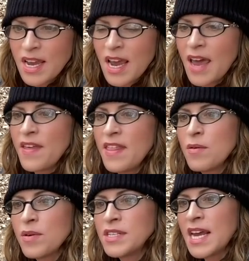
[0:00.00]
and then they
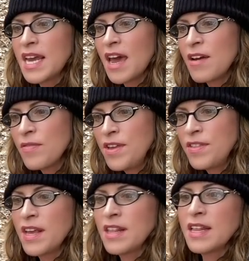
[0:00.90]
will take
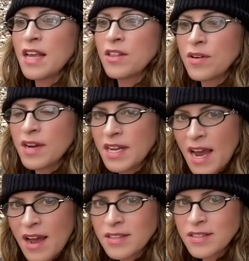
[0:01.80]
everything that they learn in
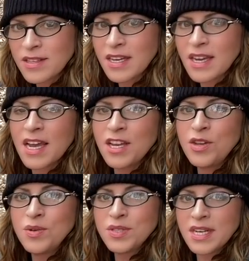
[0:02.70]
counseling and
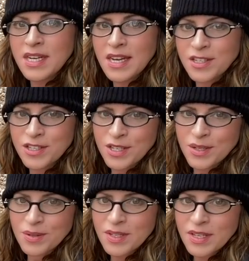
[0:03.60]
use it against you.
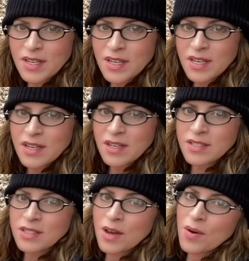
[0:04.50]

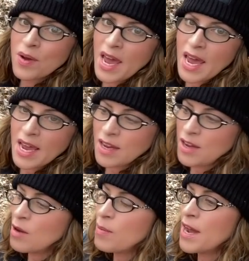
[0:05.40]
So, hey, you
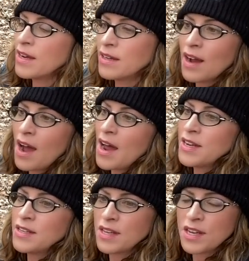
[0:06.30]
know, but God
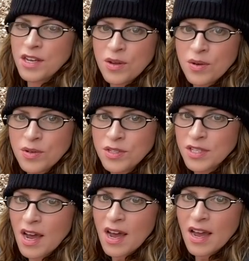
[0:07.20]
is a huge
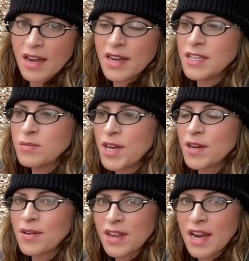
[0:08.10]
God and he's
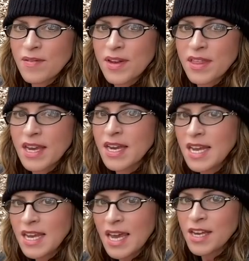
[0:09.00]
bigger than everything and
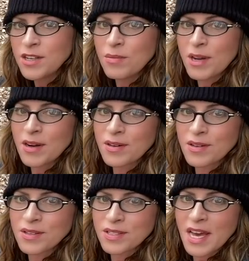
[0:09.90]
he can do
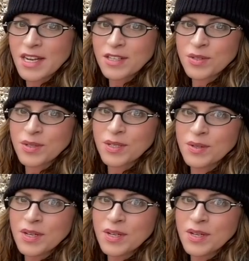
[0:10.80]
miracles. That is true.